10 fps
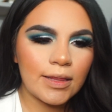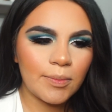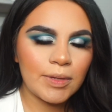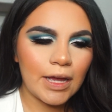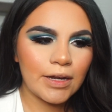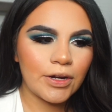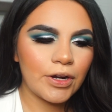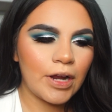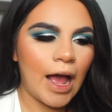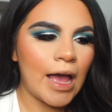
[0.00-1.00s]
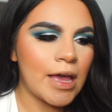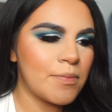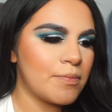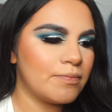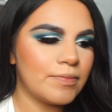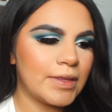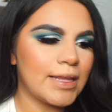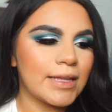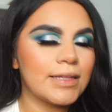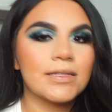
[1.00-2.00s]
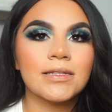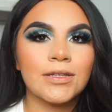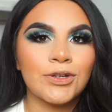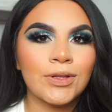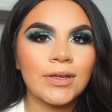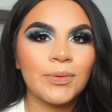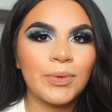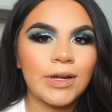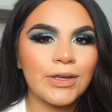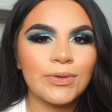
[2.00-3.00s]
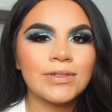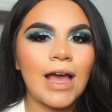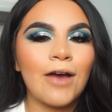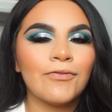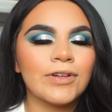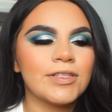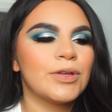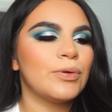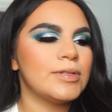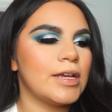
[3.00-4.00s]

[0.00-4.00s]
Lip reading: lip liner, this is literally what I use every single day